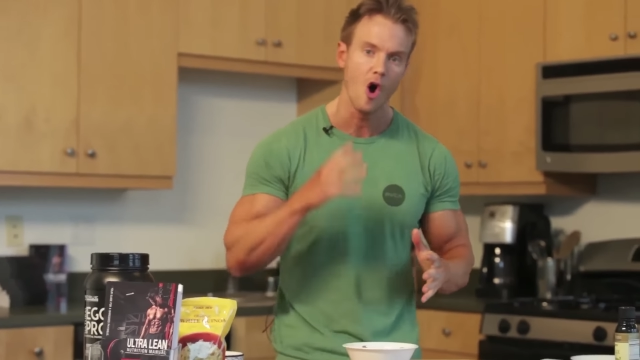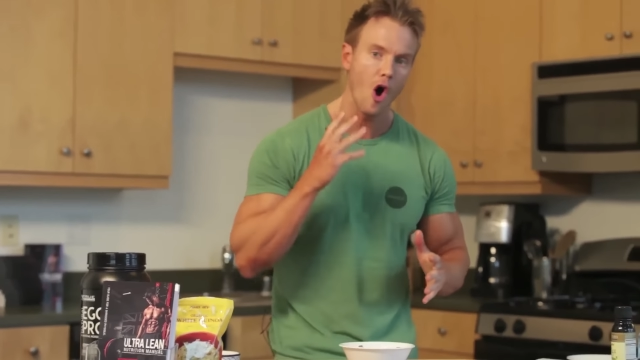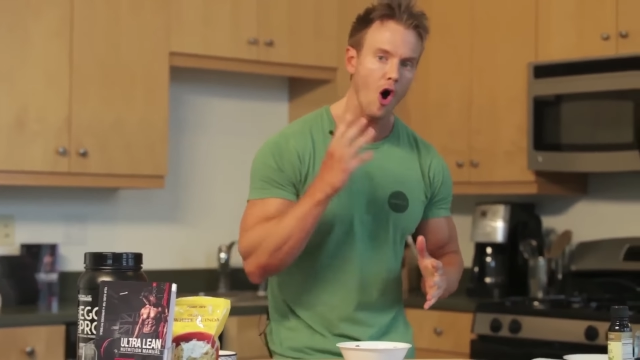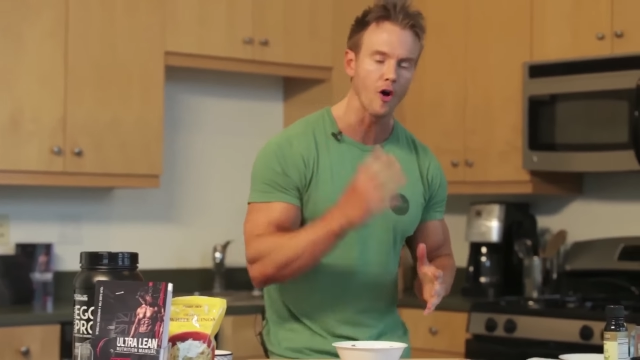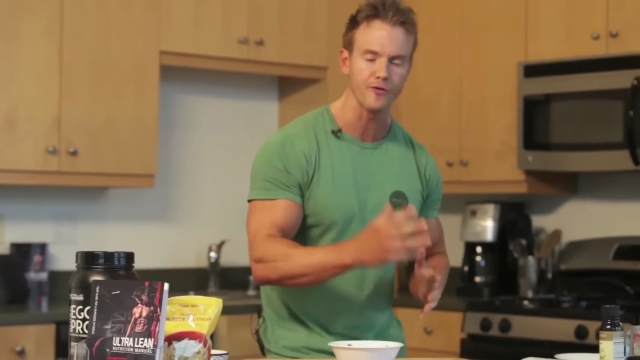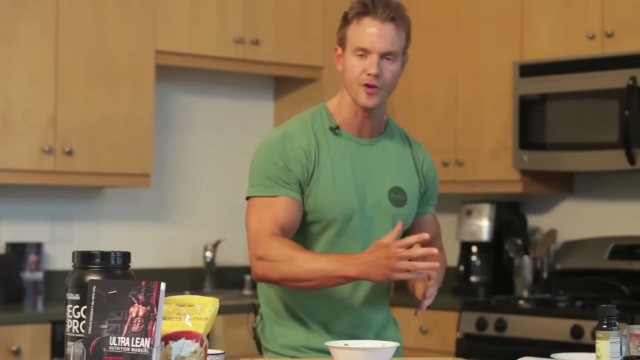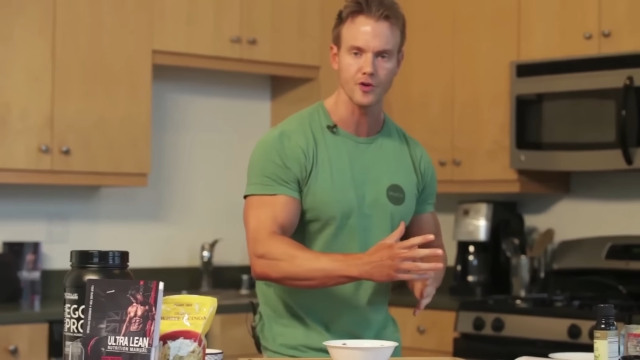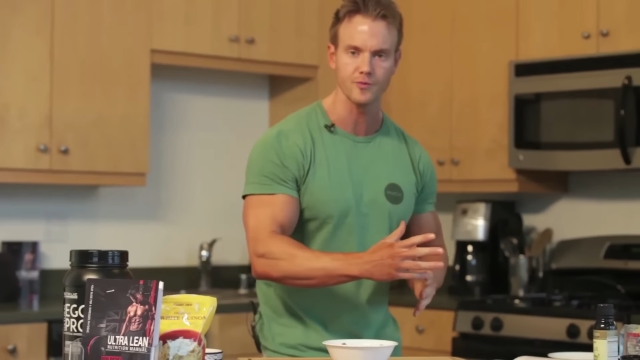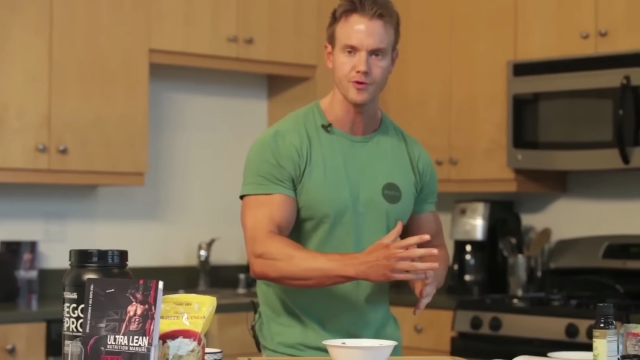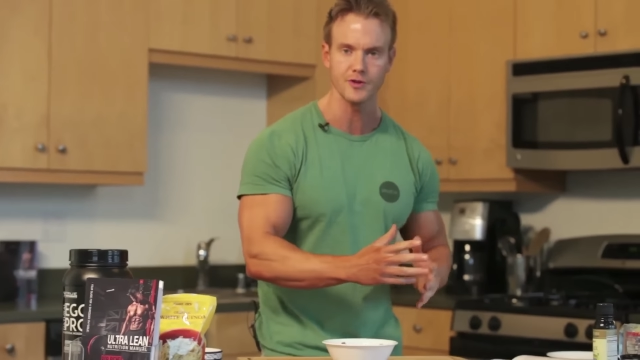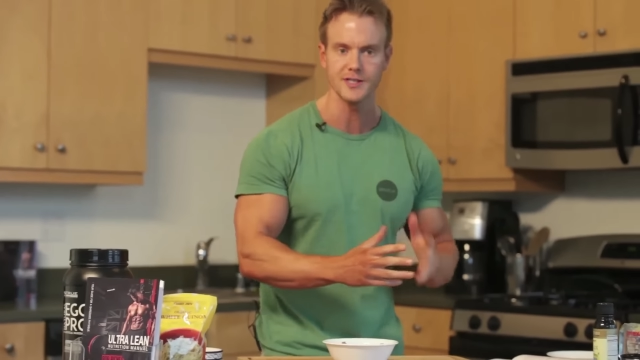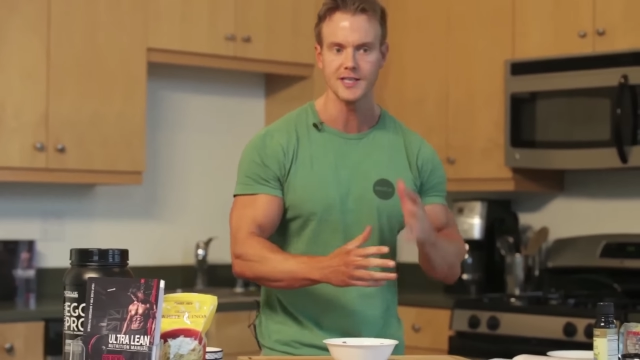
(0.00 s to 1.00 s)
of those
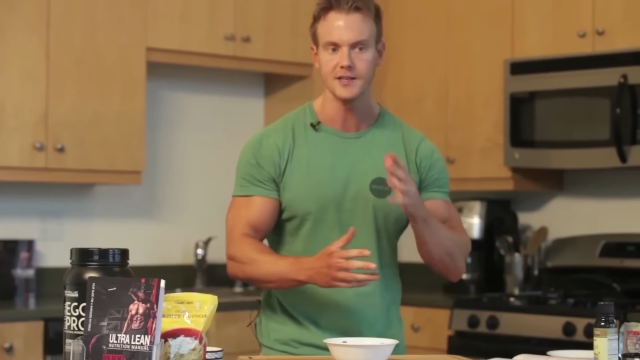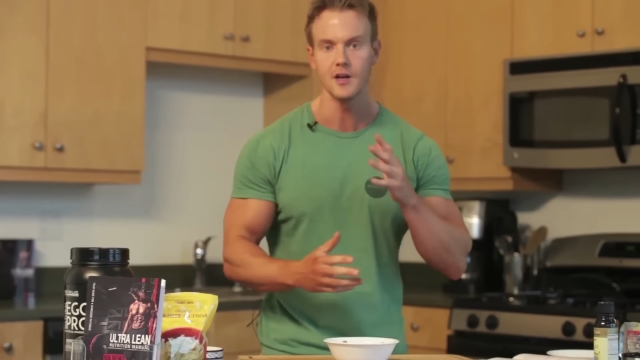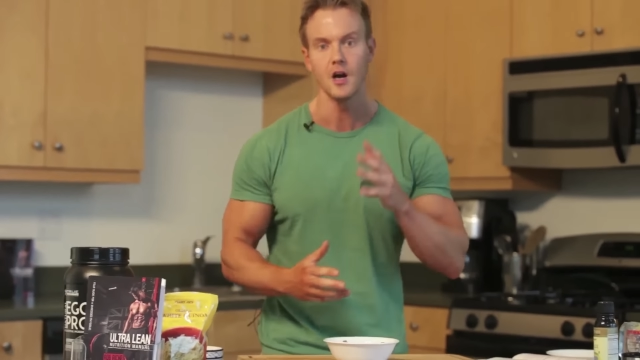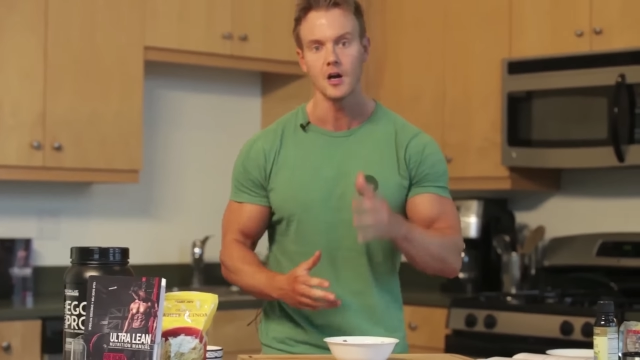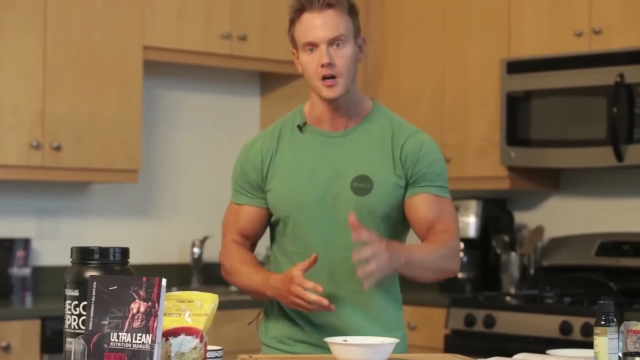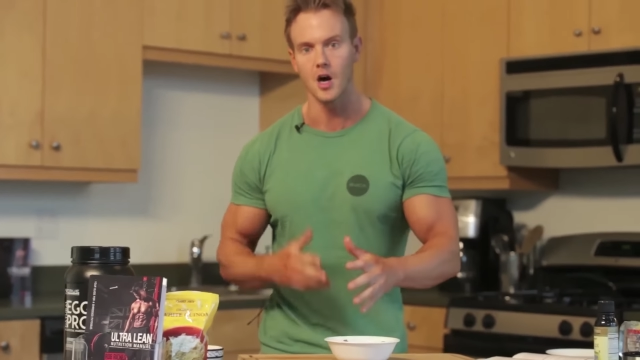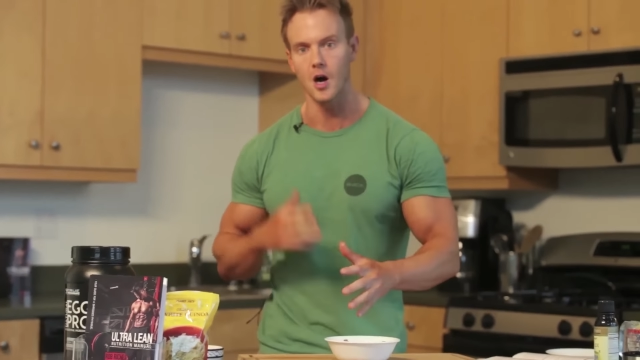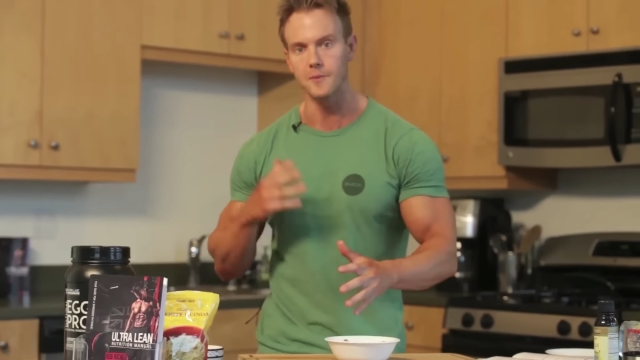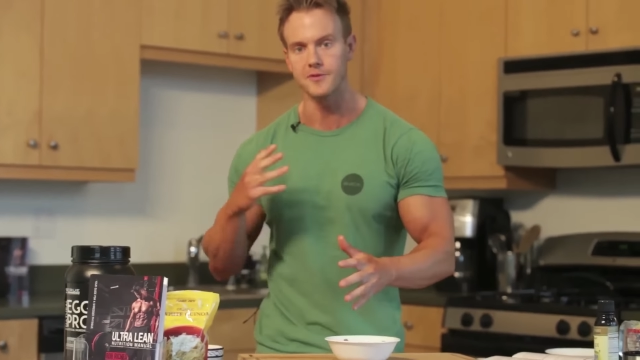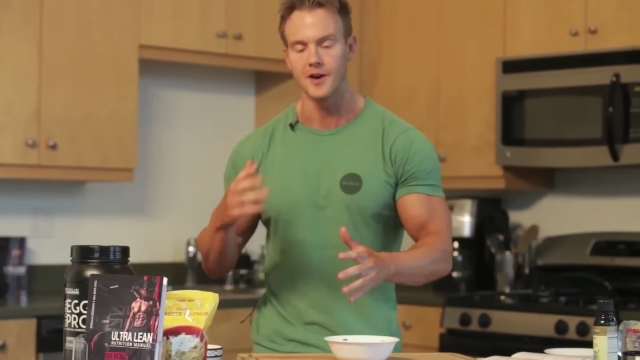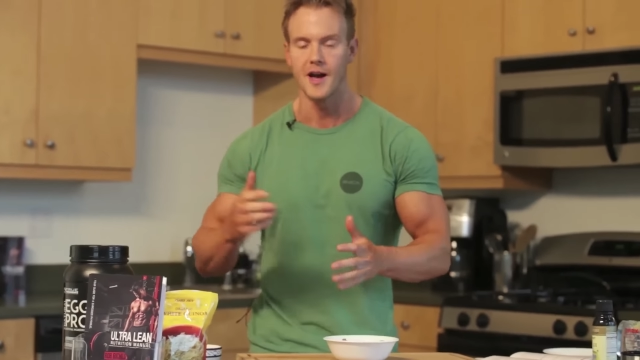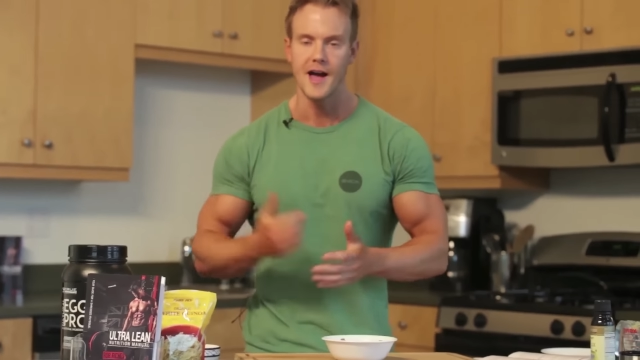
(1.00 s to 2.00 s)
protein,
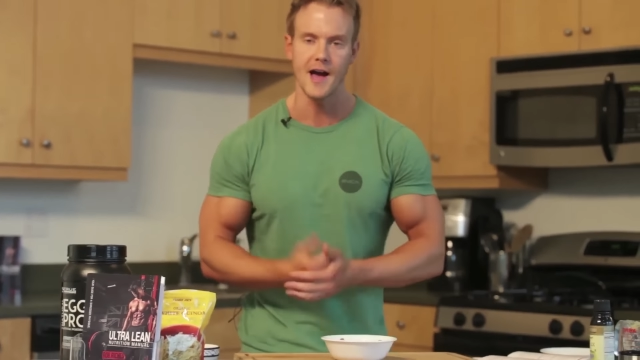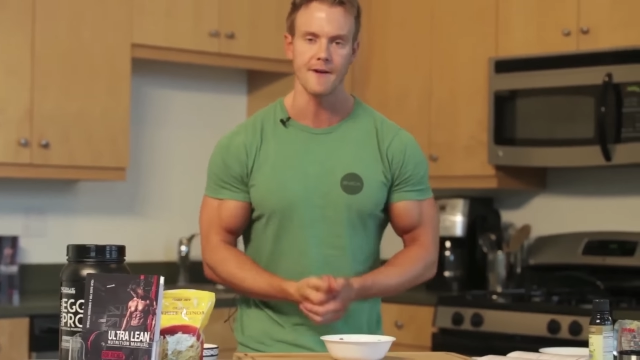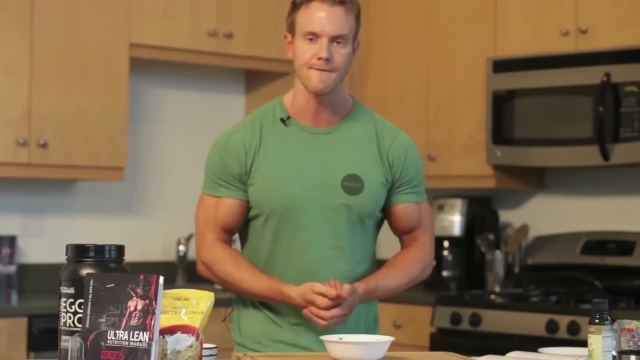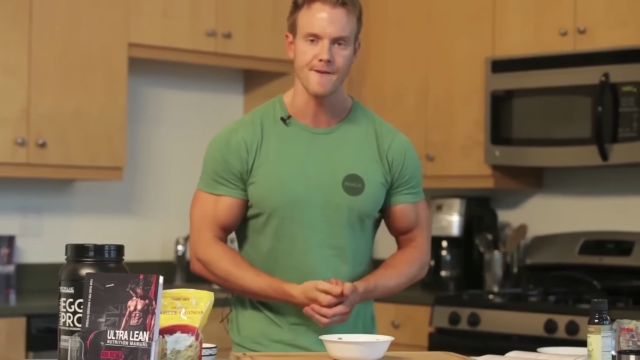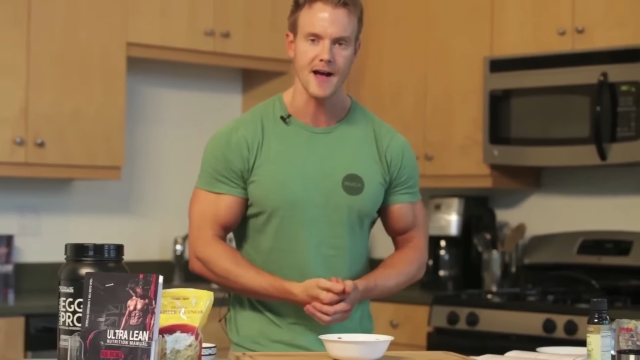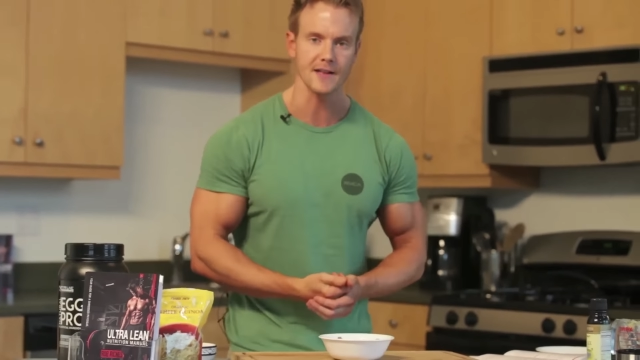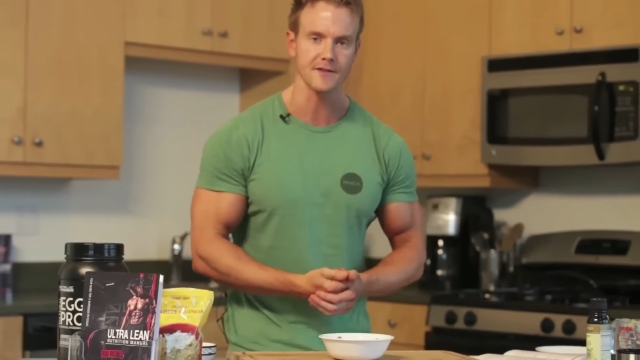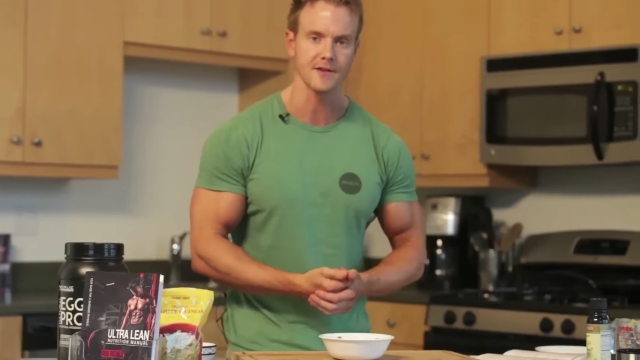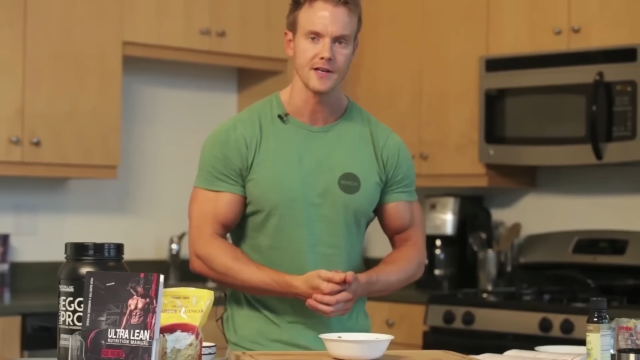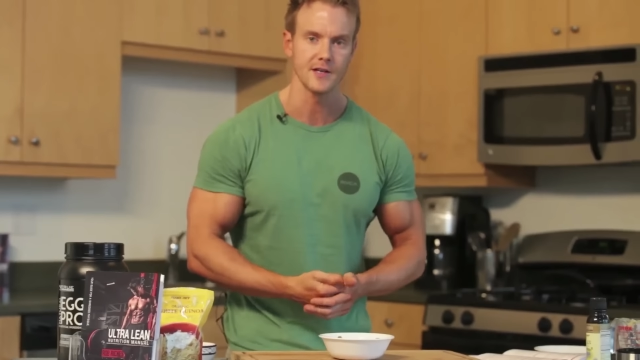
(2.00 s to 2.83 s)
carbs, and fats.